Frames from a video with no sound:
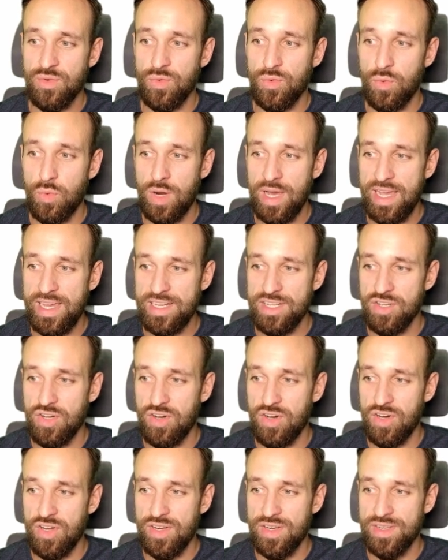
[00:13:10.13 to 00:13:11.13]
right
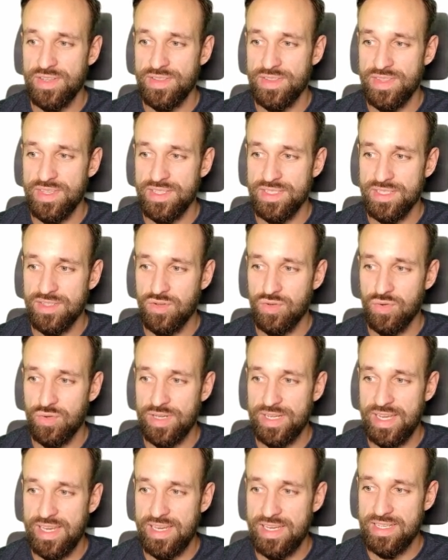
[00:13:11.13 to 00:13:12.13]
on this
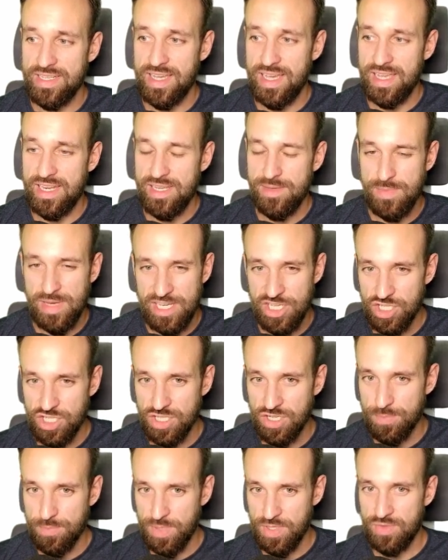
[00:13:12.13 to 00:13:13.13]
create
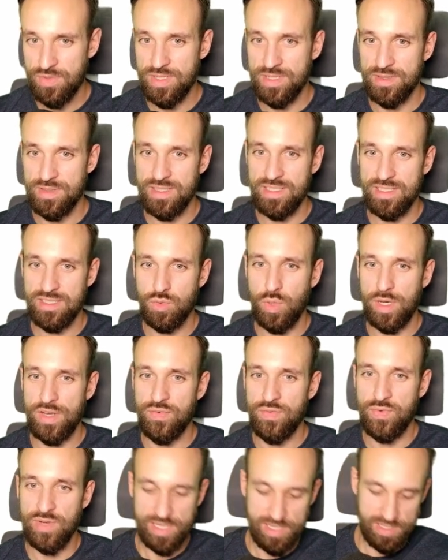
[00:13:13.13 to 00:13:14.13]
animation component. This is
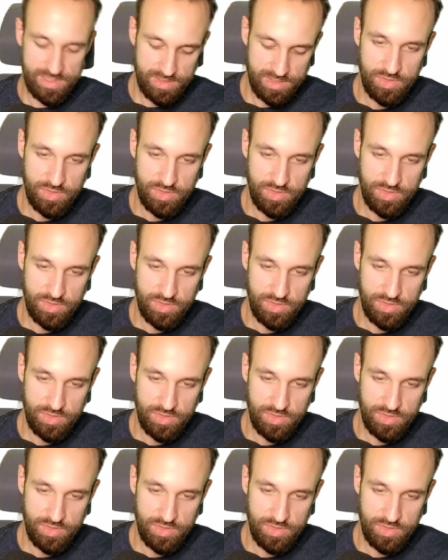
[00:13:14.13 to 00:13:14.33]
quite funny.